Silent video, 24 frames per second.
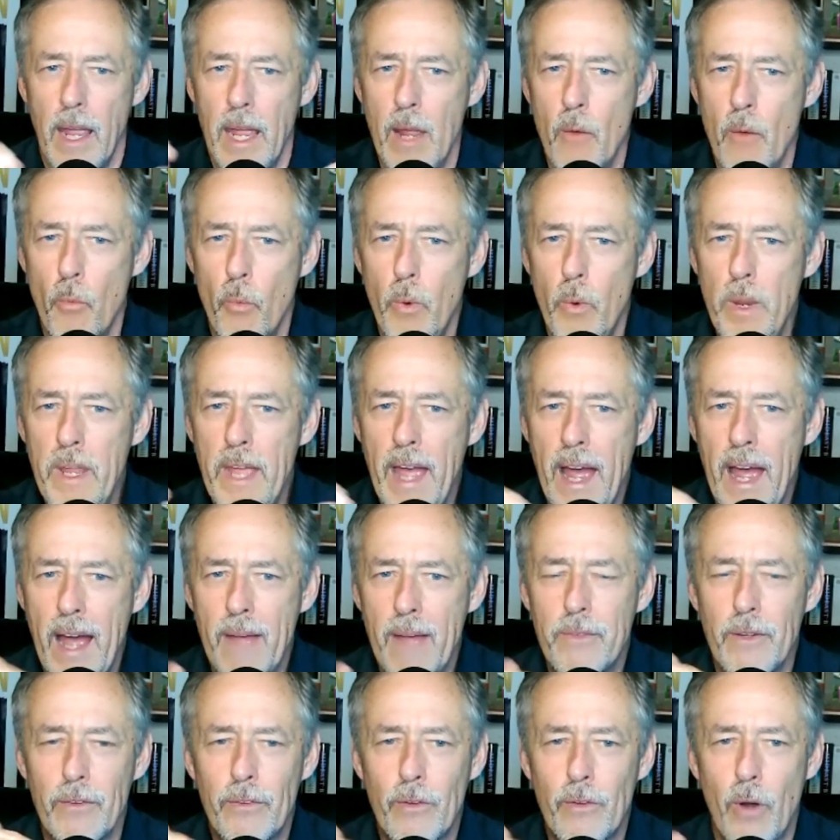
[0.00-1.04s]
And we
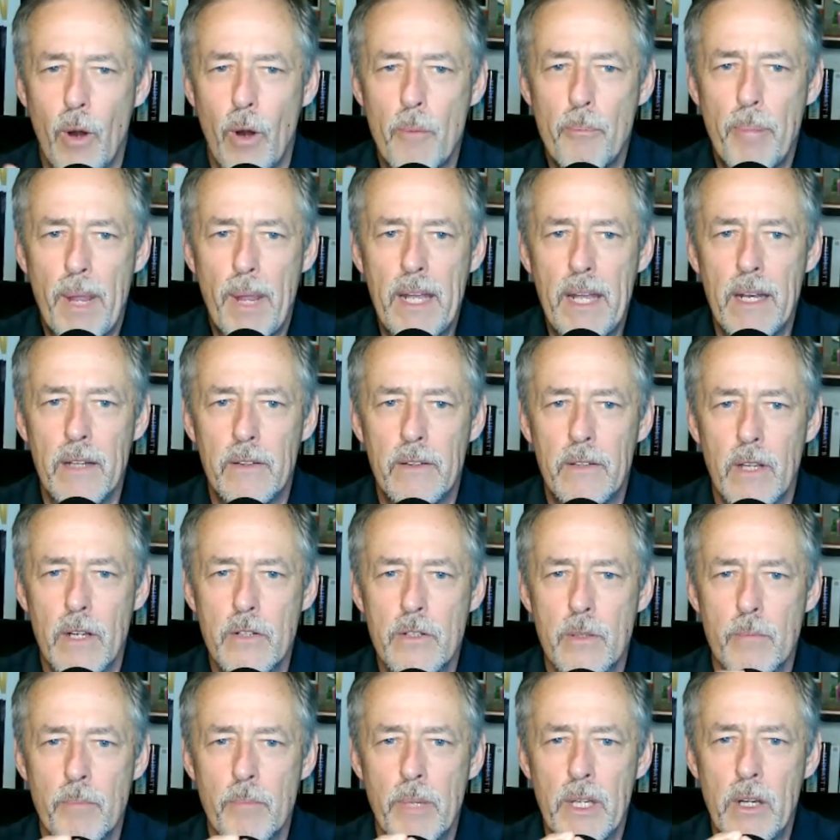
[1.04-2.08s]
have to start paying
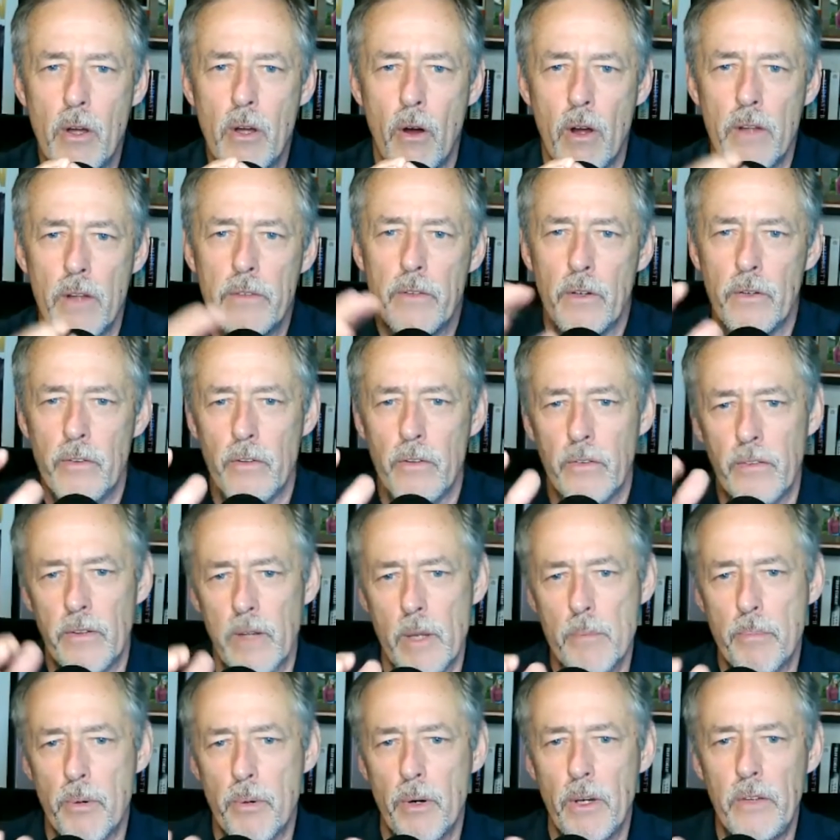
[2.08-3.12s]
attention, because there's a
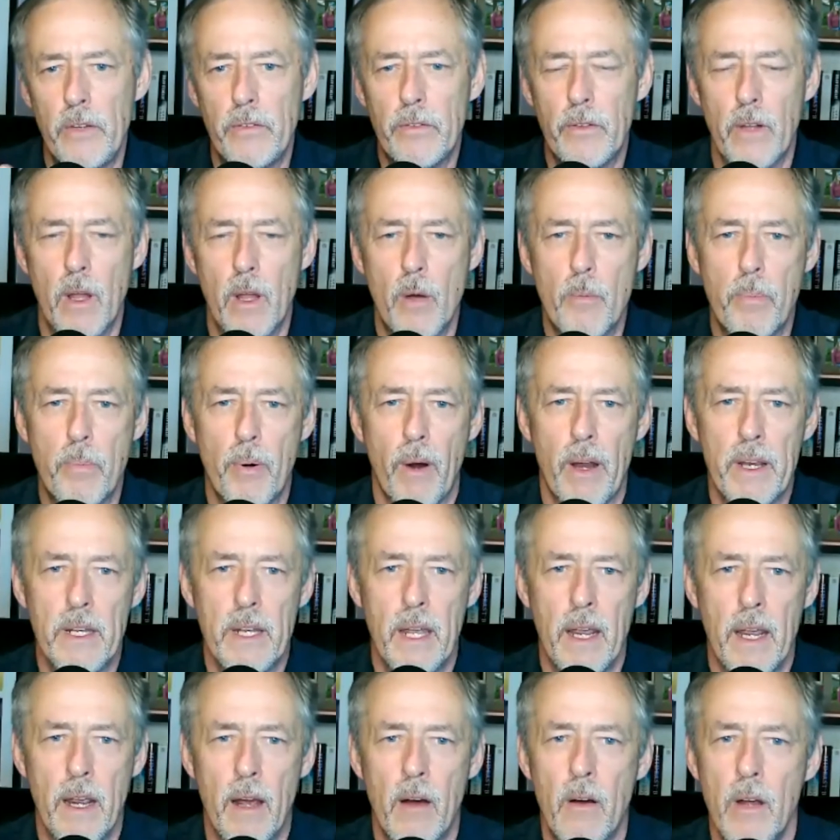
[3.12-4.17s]
slippery slope right
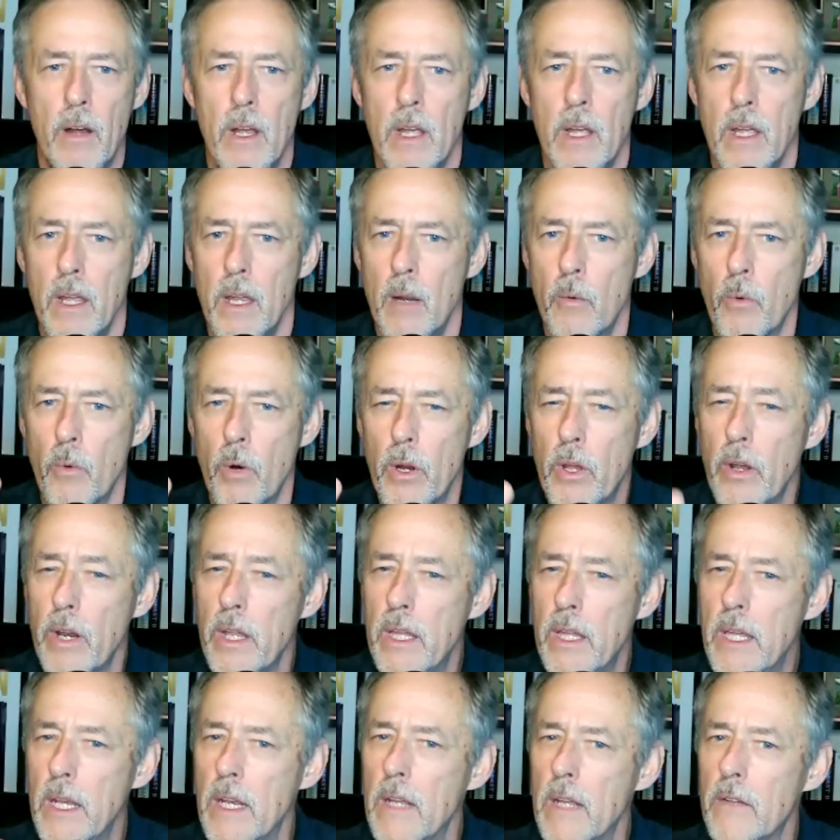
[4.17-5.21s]
now. And we're going
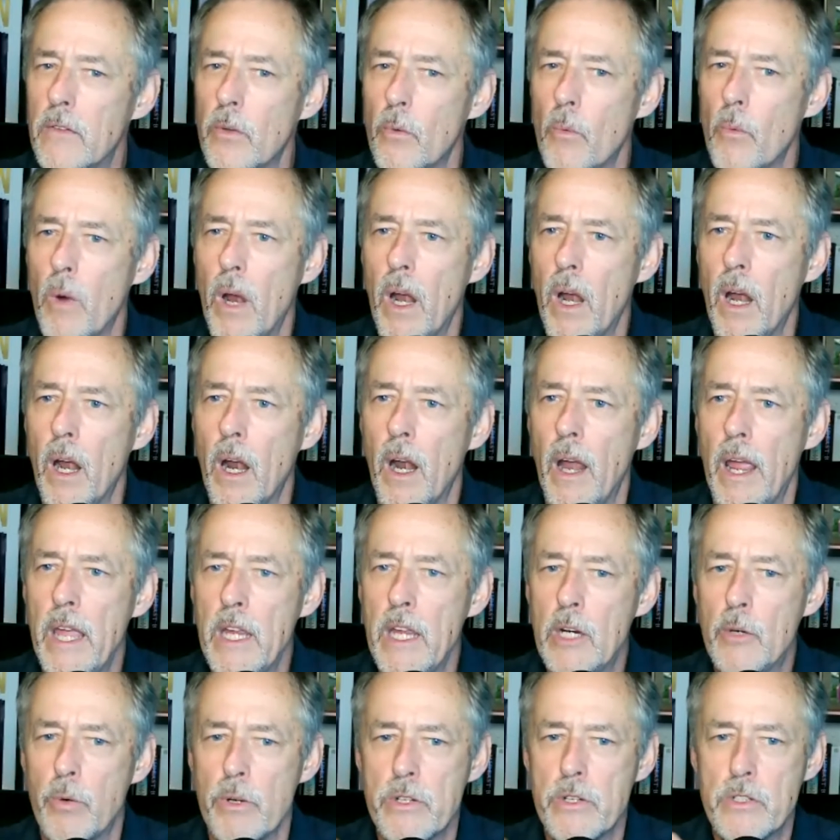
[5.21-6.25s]
to get into where
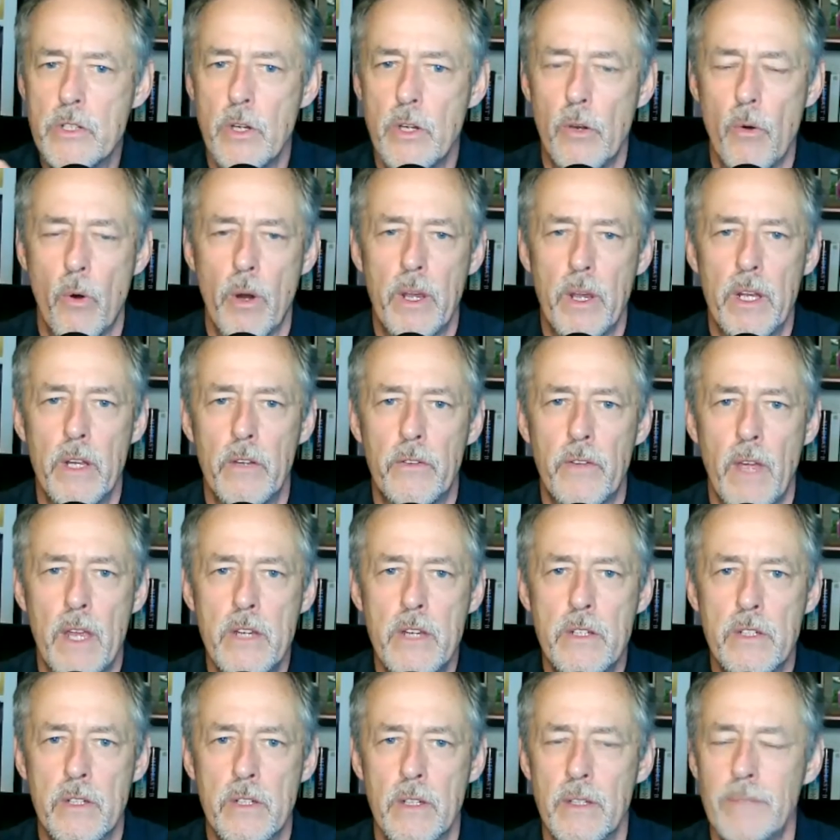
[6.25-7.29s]
a Christian
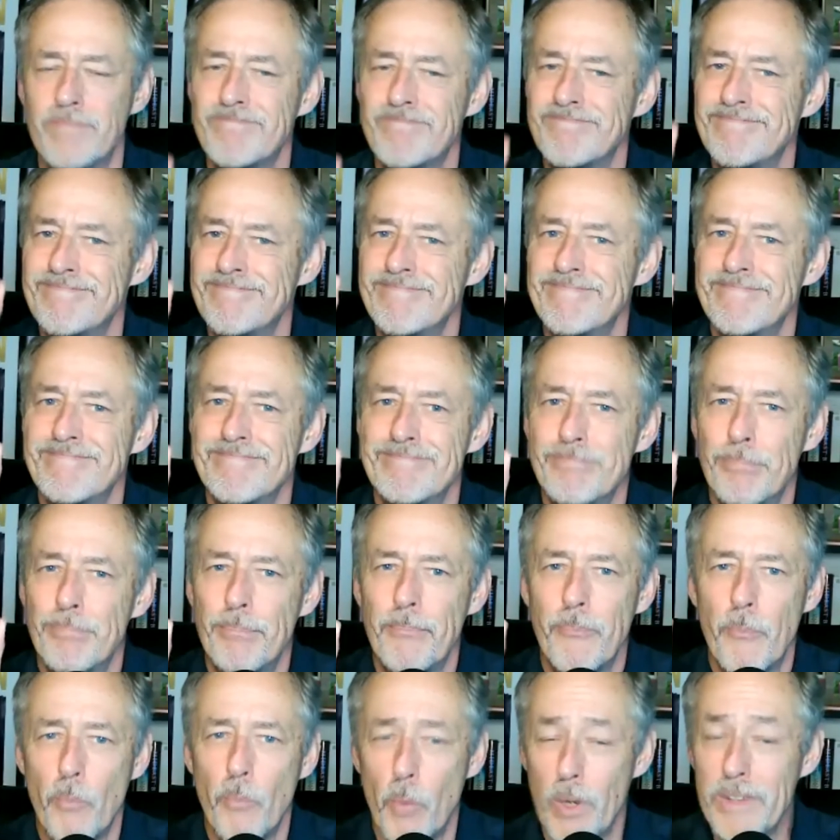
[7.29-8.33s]
organization,
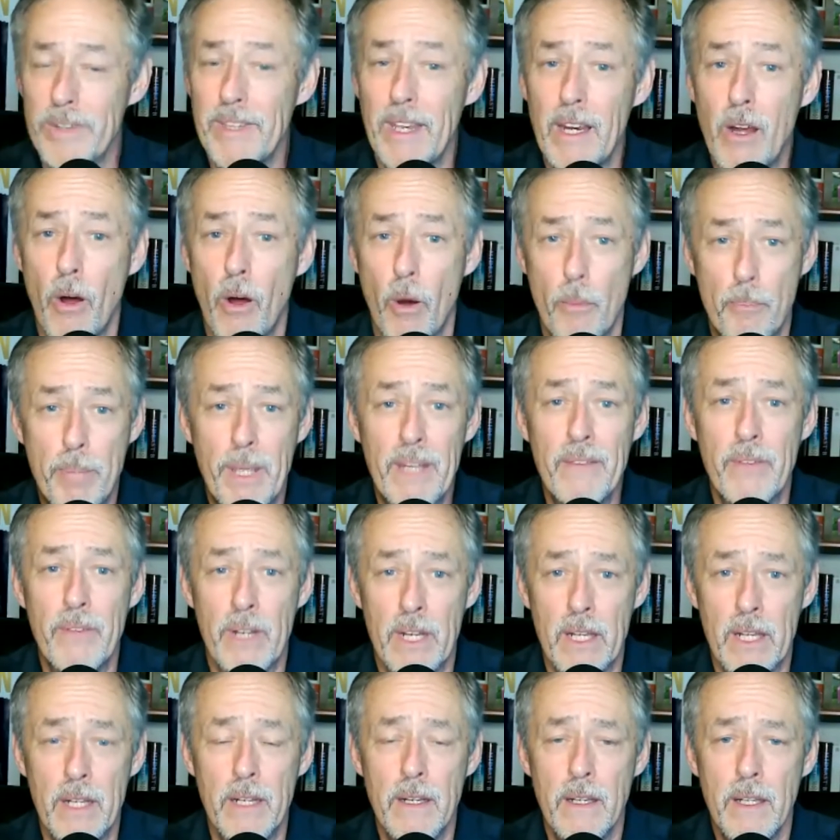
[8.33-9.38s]
what they call
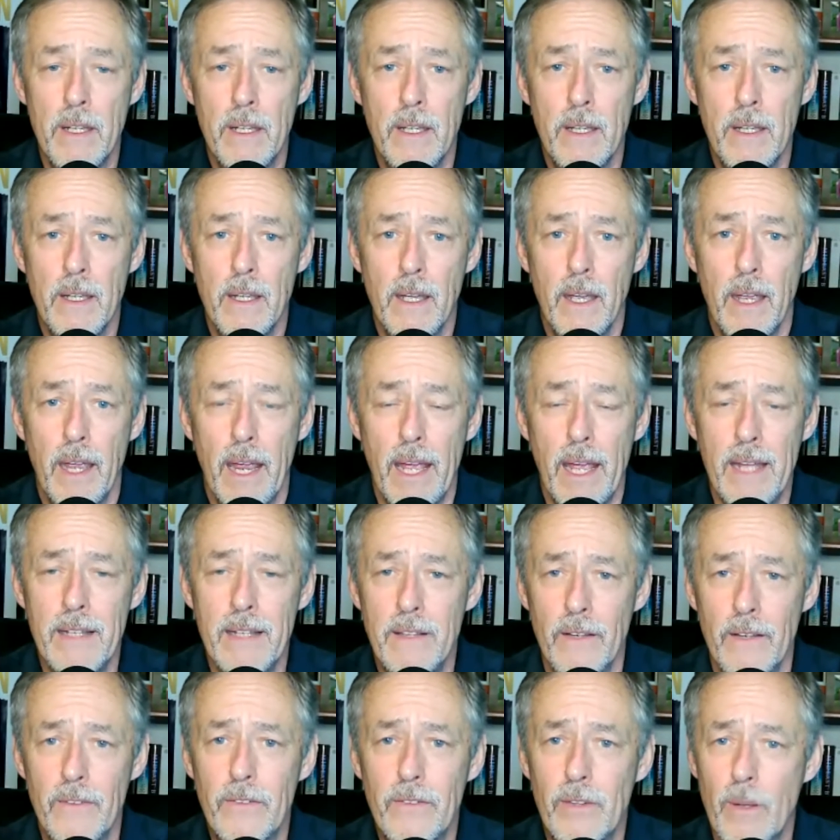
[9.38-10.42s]
pivoted, and
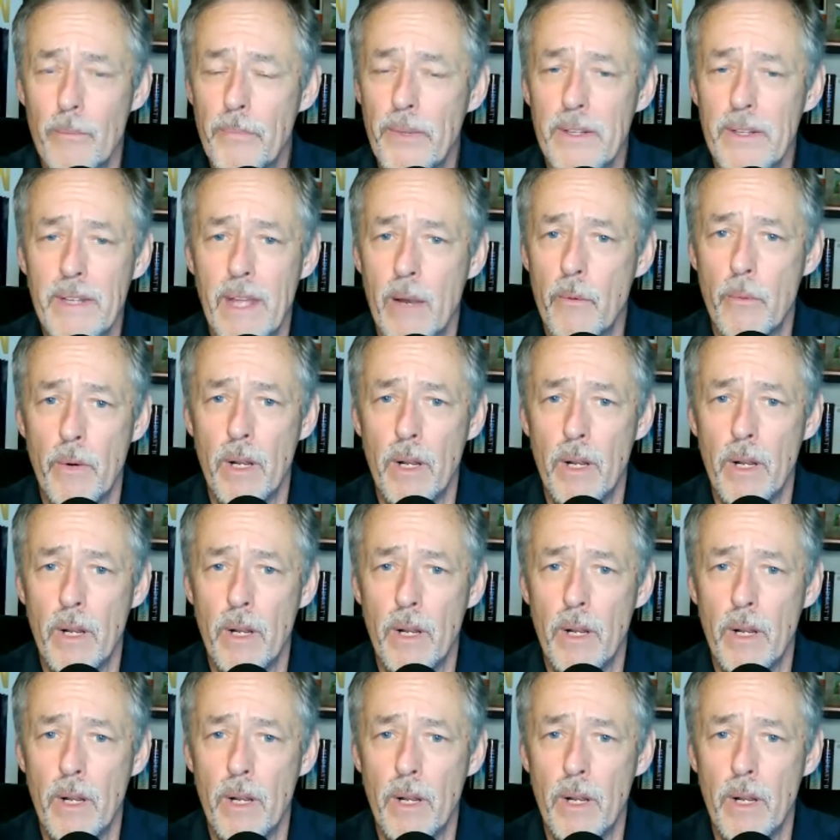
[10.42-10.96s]
did something that